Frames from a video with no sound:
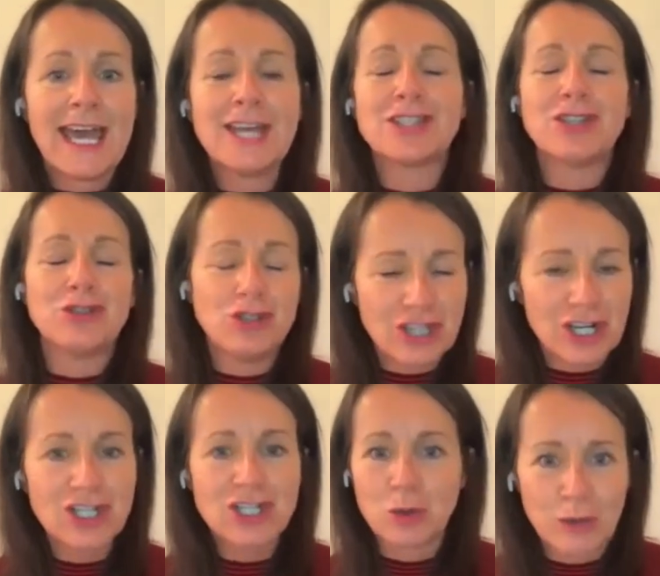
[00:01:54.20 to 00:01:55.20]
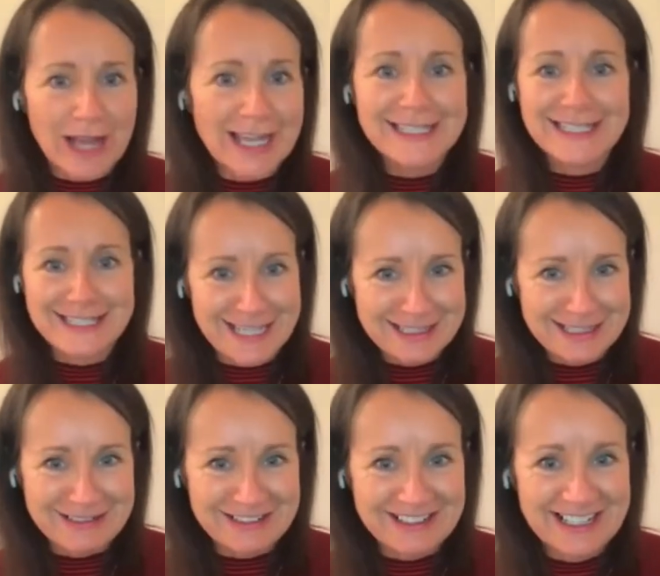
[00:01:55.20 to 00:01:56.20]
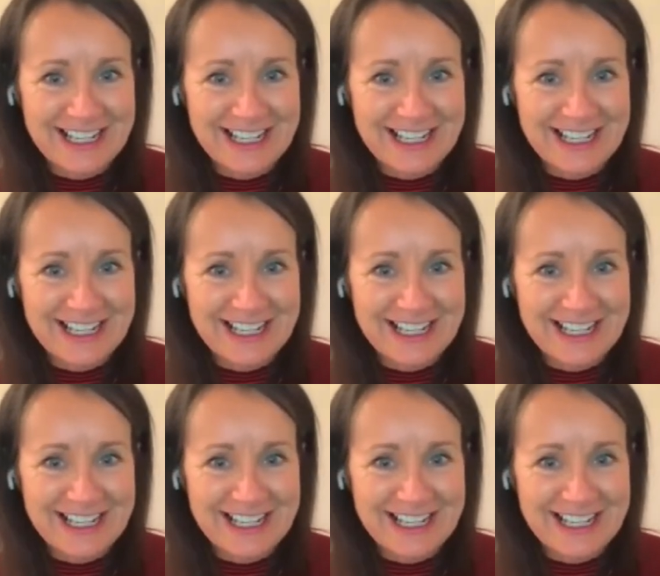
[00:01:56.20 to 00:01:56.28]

it's a nutritional lie detector.